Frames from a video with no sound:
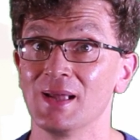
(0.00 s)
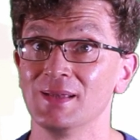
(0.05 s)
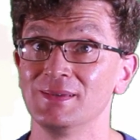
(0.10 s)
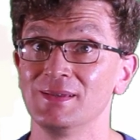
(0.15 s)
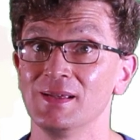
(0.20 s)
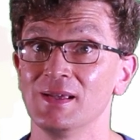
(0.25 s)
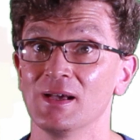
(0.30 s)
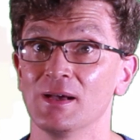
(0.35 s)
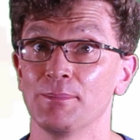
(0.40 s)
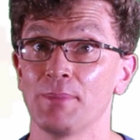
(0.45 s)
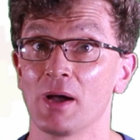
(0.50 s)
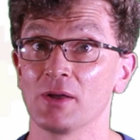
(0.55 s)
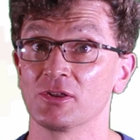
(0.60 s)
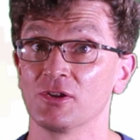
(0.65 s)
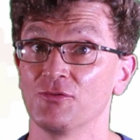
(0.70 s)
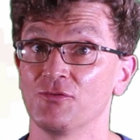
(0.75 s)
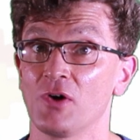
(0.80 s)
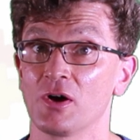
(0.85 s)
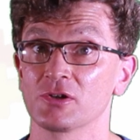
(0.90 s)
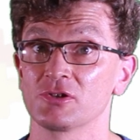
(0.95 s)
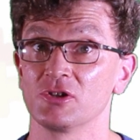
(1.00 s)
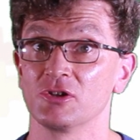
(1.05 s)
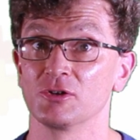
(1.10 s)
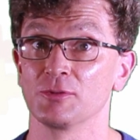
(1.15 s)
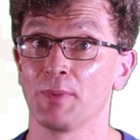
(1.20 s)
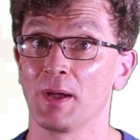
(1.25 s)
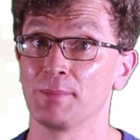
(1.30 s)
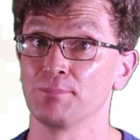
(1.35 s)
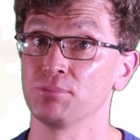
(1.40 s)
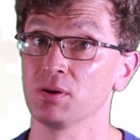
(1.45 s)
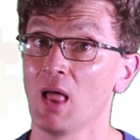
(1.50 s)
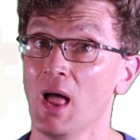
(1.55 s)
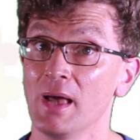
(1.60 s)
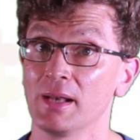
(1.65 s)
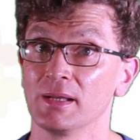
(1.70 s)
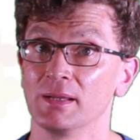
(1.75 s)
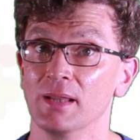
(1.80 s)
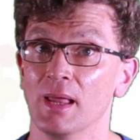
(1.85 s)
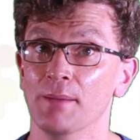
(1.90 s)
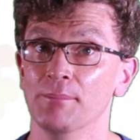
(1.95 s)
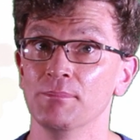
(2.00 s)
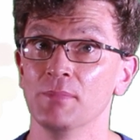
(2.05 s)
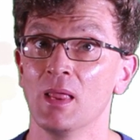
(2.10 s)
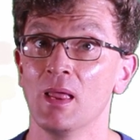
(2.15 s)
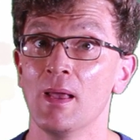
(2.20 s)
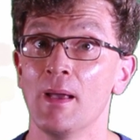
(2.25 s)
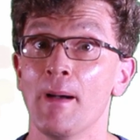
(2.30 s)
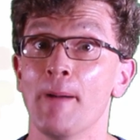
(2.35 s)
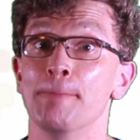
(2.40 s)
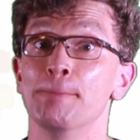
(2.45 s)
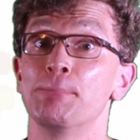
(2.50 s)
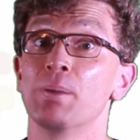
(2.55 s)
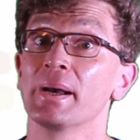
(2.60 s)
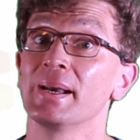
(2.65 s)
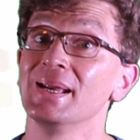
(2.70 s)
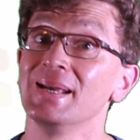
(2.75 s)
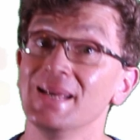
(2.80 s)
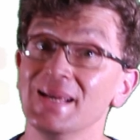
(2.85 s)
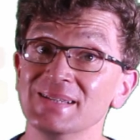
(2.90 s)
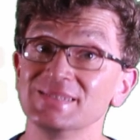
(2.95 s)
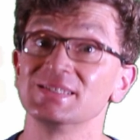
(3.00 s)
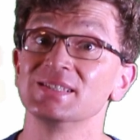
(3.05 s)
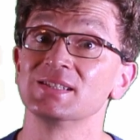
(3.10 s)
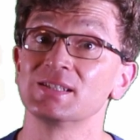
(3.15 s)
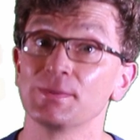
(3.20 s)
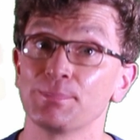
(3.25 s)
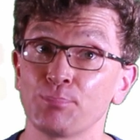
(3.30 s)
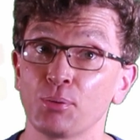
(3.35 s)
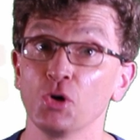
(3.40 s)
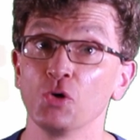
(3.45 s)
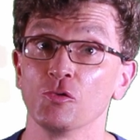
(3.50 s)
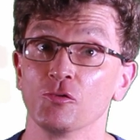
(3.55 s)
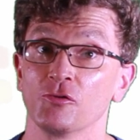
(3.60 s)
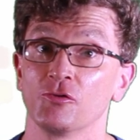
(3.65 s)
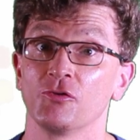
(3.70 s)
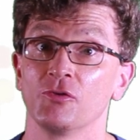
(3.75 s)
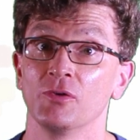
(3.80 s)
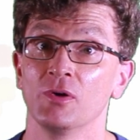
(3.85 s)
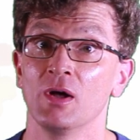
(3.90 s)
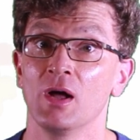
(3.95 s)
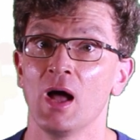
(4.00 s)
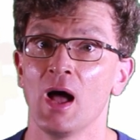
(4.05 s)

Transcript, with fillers: idea about the functions by plotting them, but it isn't a proof.